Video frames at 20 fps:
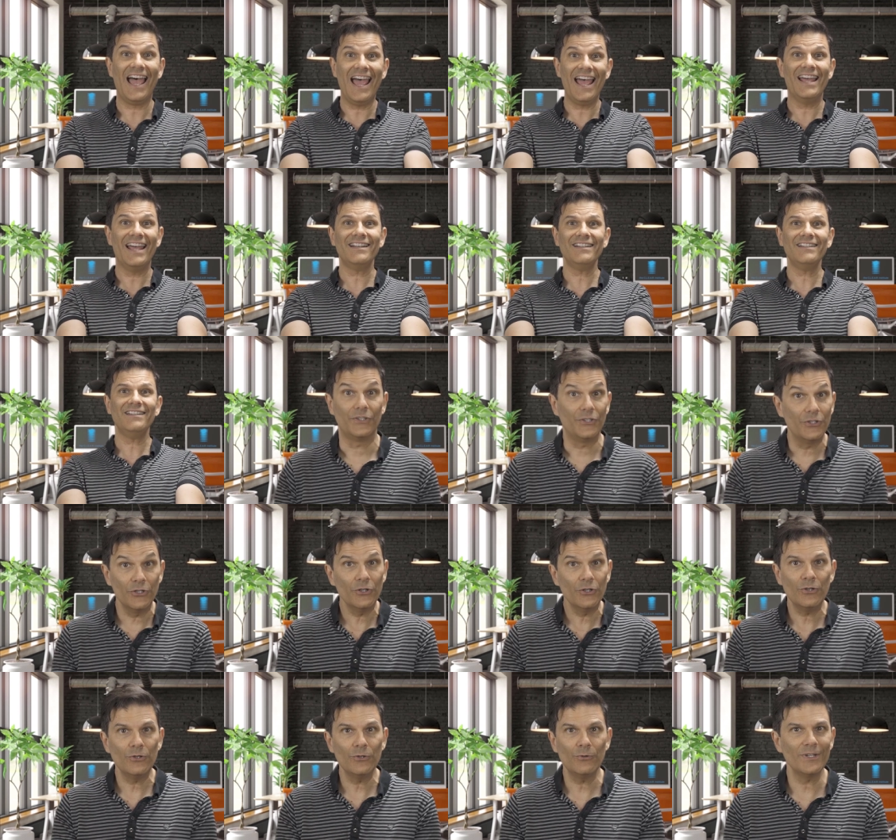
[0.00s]
and
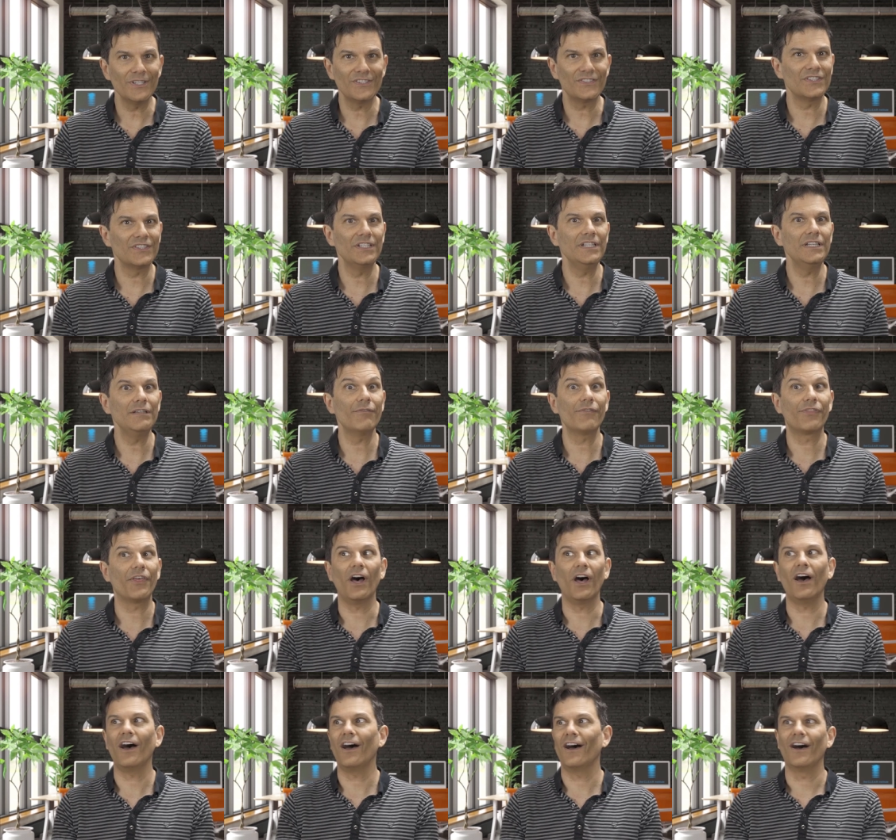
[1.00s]
you receive
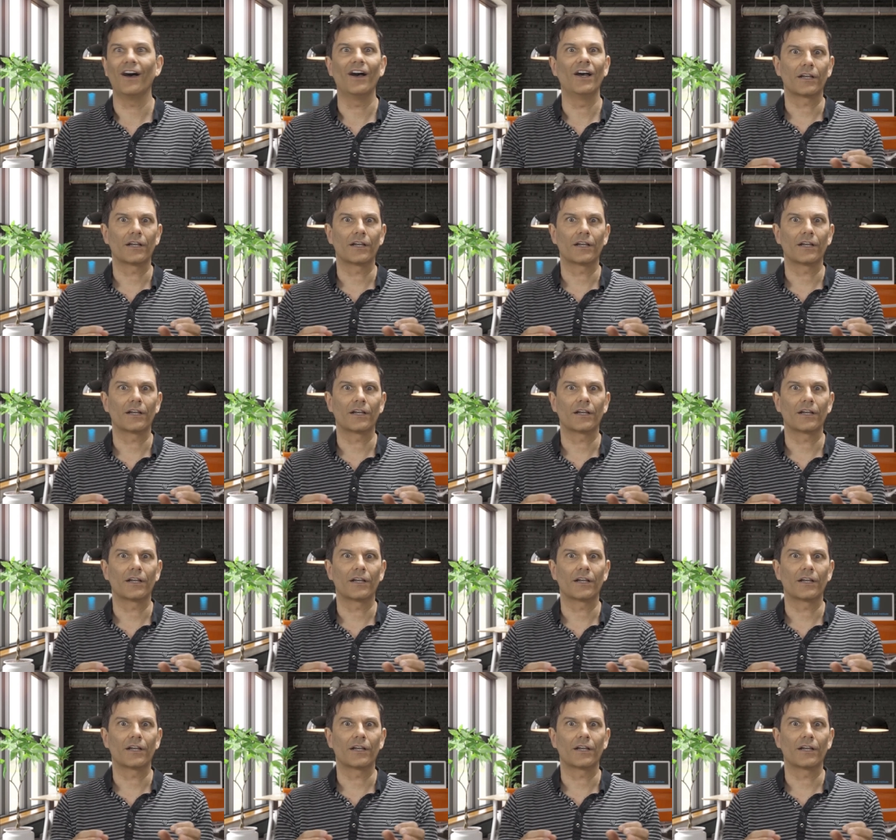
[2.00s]
the